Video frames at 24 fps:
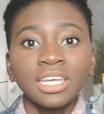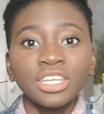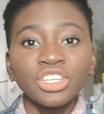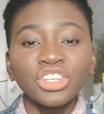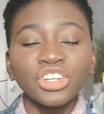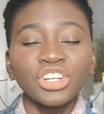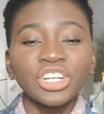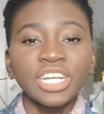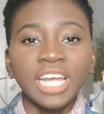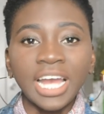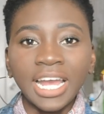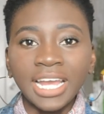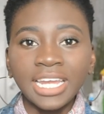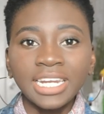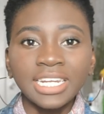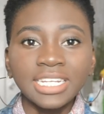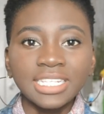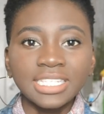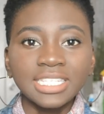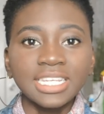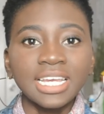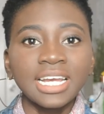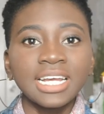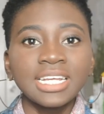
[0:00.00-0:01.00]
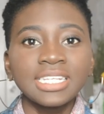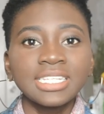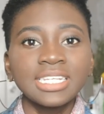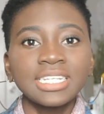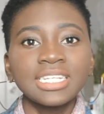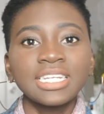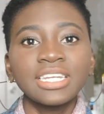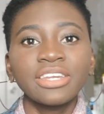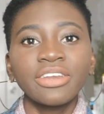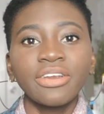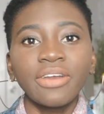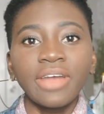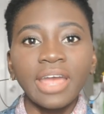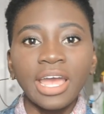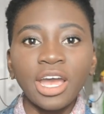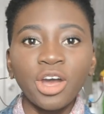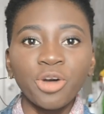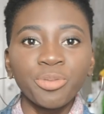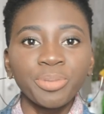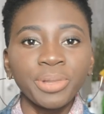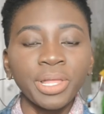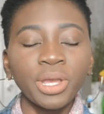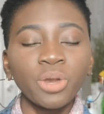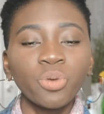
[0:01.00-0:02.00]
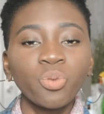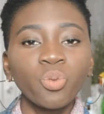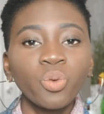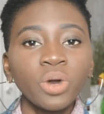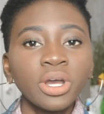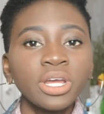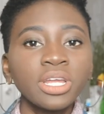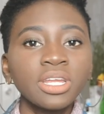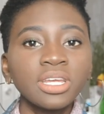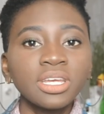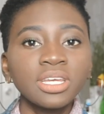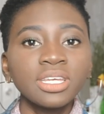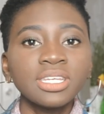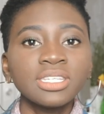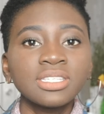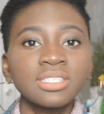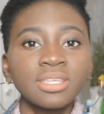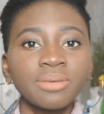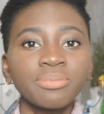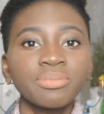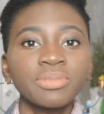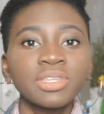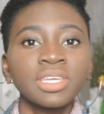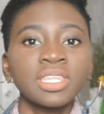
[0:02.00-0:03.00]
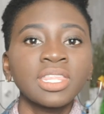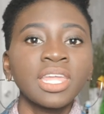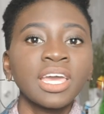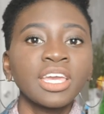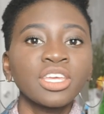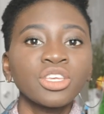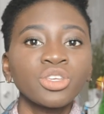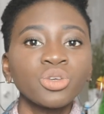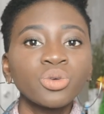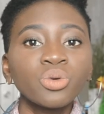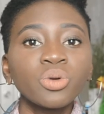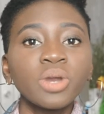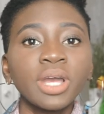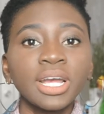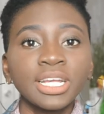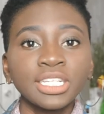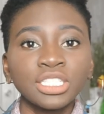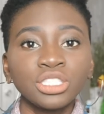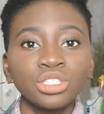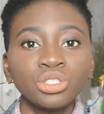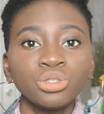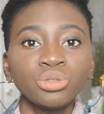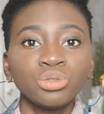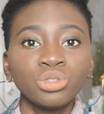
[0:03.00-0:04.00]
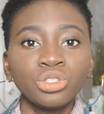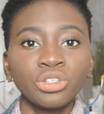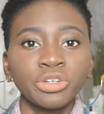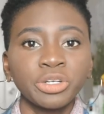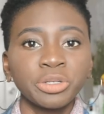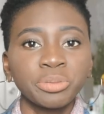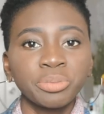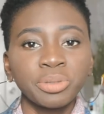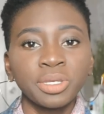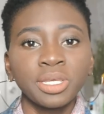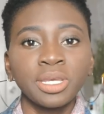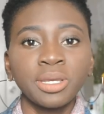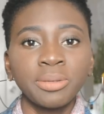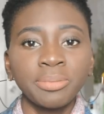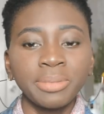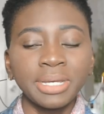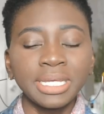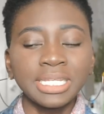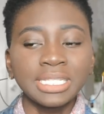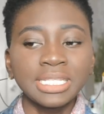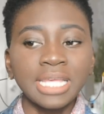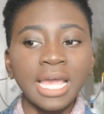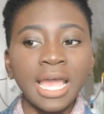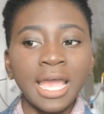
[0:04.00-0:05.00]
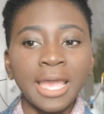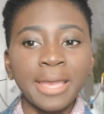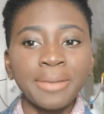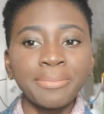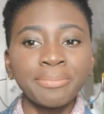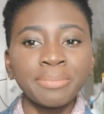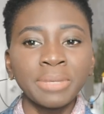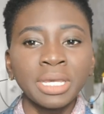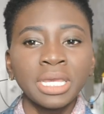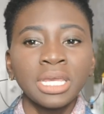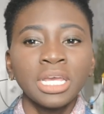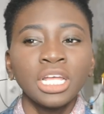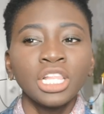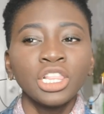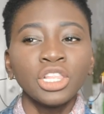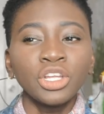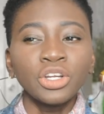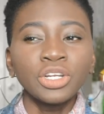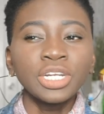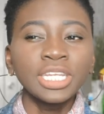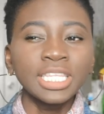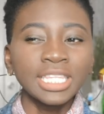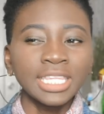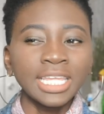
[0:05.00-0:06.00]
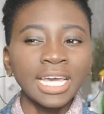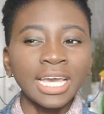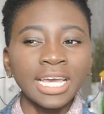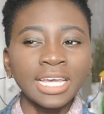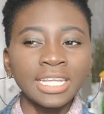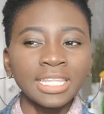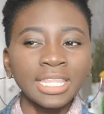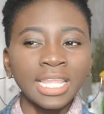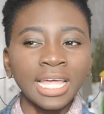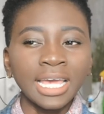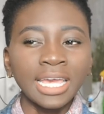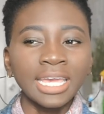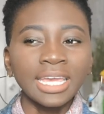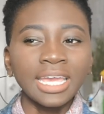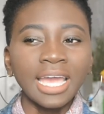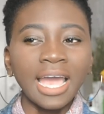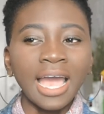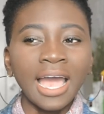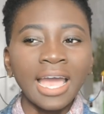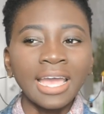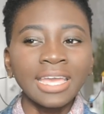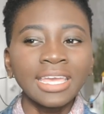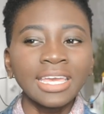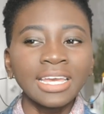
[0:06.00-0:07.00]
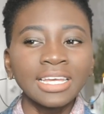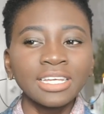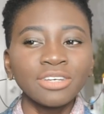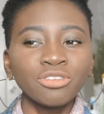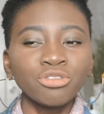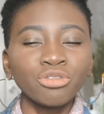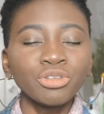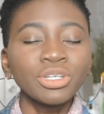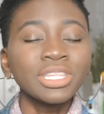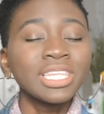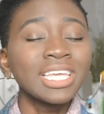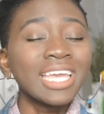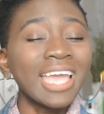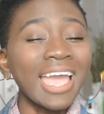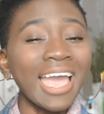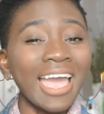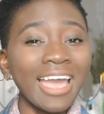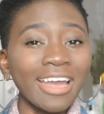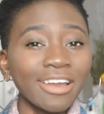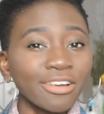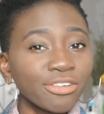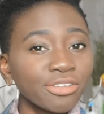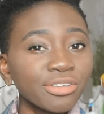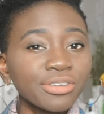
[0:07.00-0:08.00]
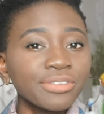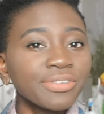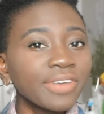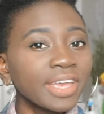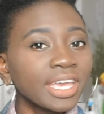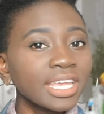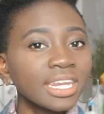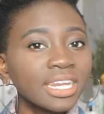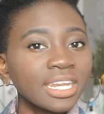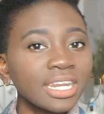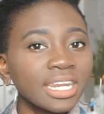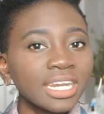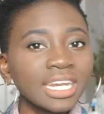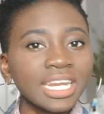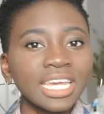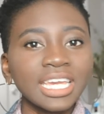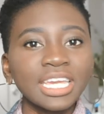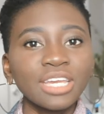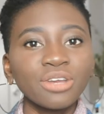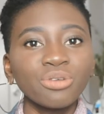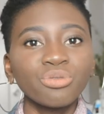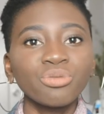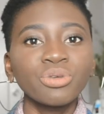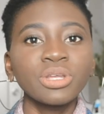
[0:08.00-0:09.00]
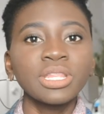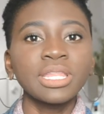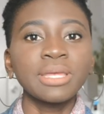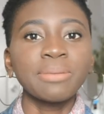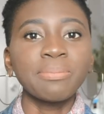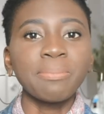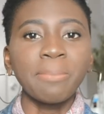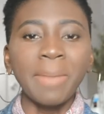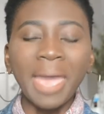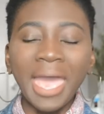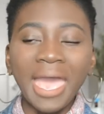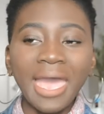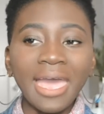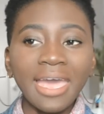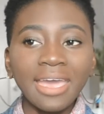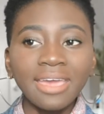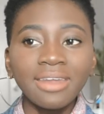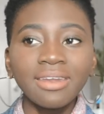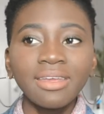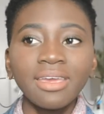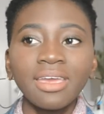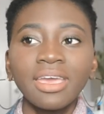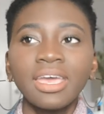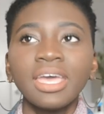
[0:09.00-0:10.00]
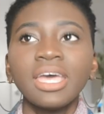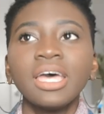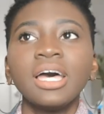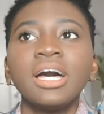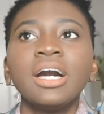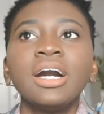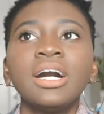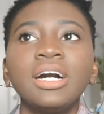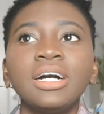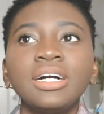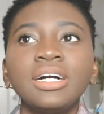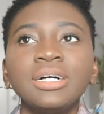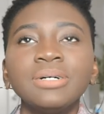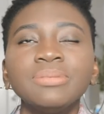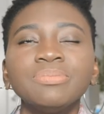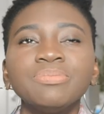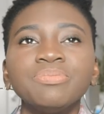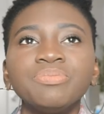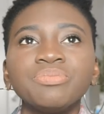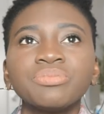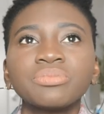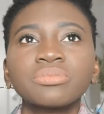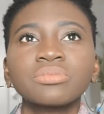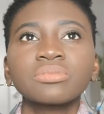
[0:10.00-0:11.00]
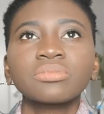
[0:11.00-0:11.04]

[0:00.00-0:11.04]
your guidance, guys. I need your help. Like, what is something that you guys do during PMS? I'm learning that, like, I get really aggravated and I get really mad. And